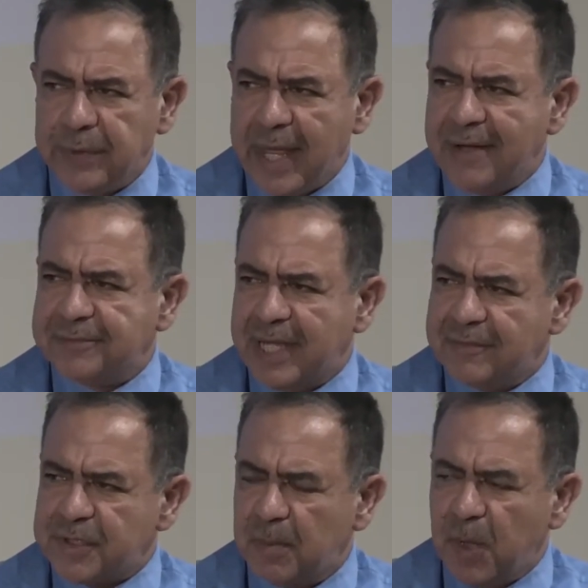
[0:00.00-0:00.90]
They have to
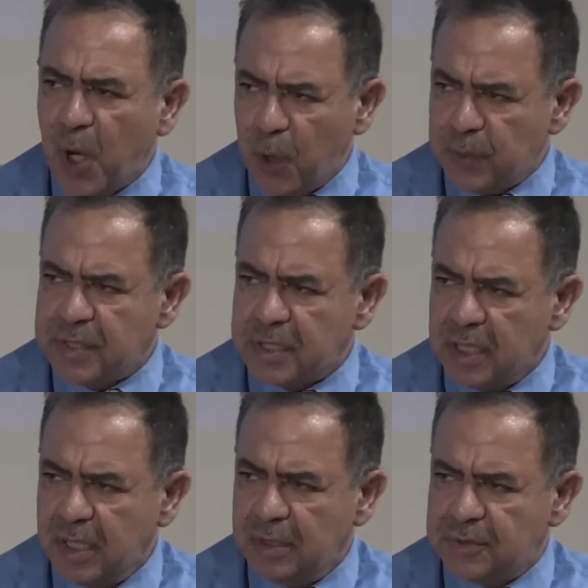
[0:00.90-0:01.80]
have some host
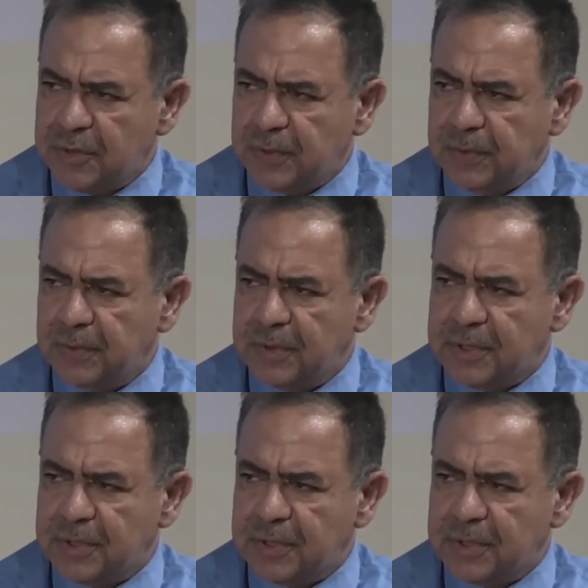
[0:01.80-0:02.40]
to